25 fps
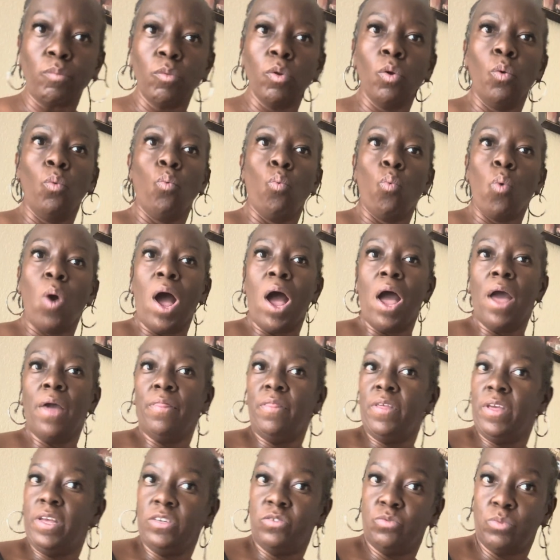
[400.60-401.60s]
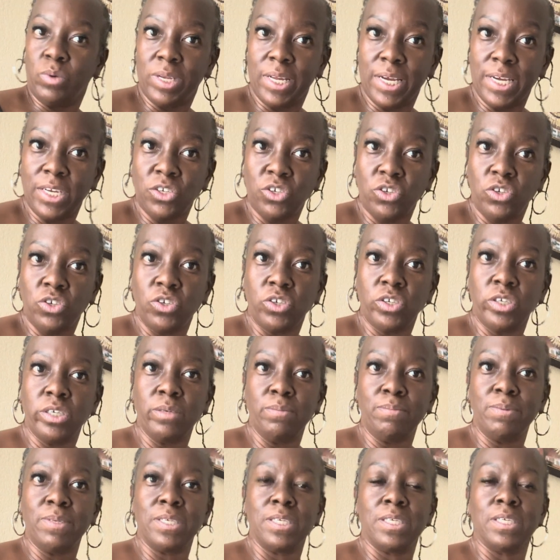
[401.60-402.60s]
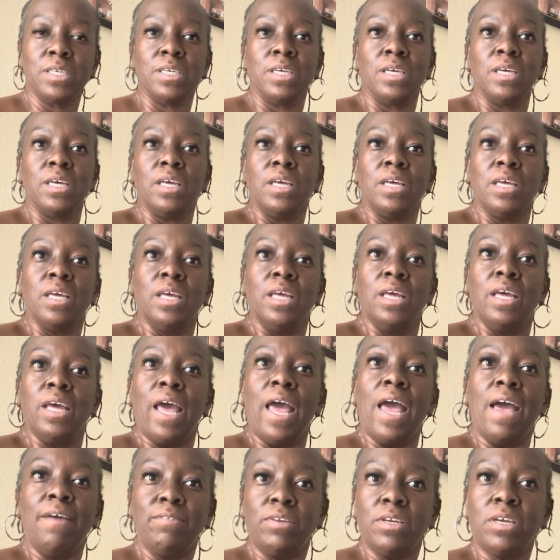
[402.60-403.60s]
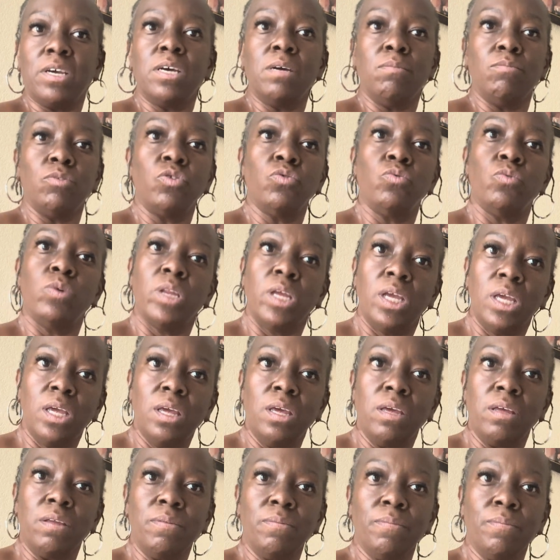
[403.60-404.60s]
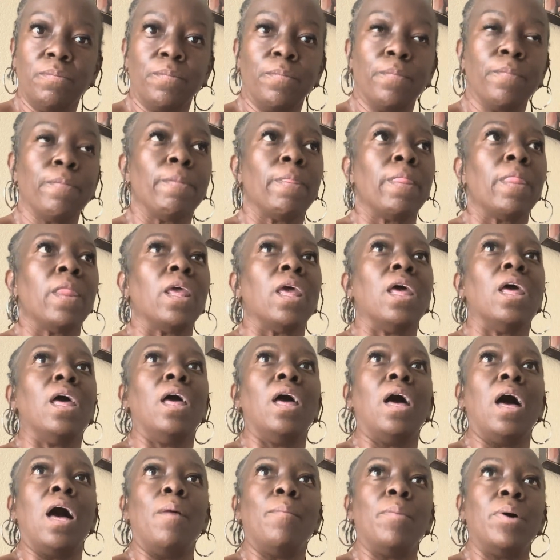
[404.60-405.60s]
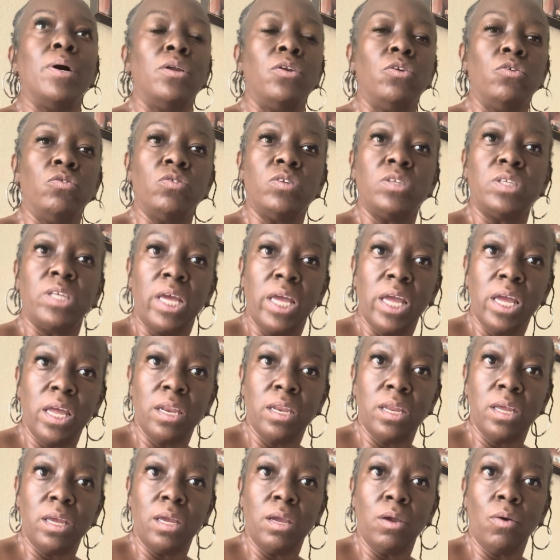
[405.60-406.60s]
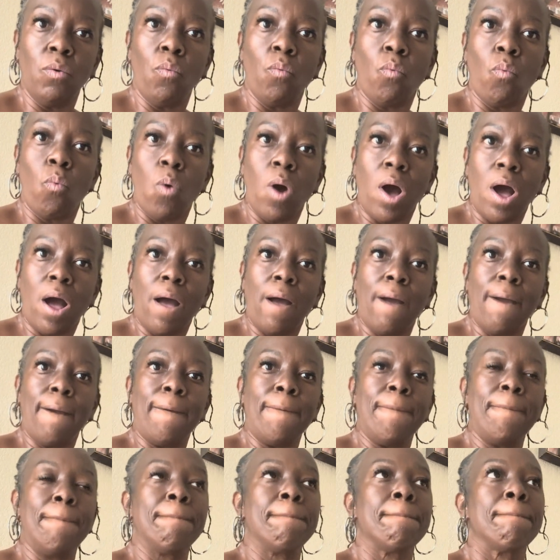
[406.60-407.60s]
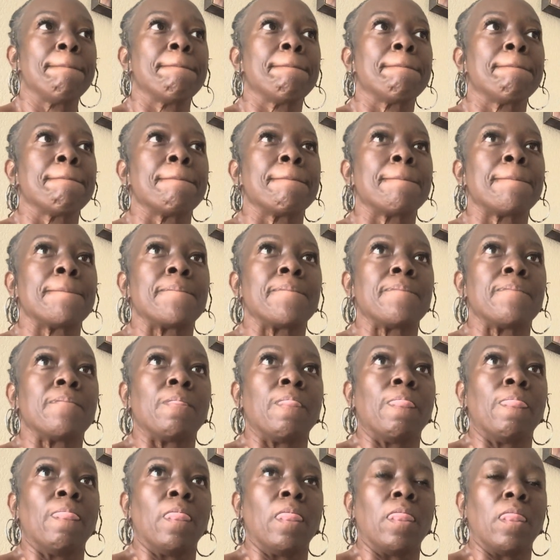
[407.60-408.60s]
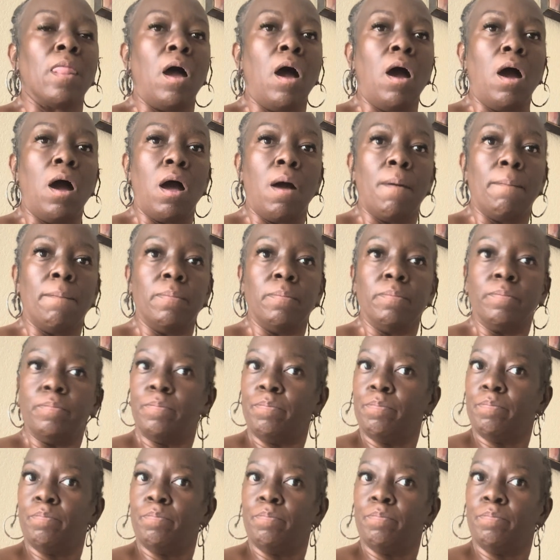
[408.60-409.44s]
why these relationships have to come to an end. I'm understanding why um,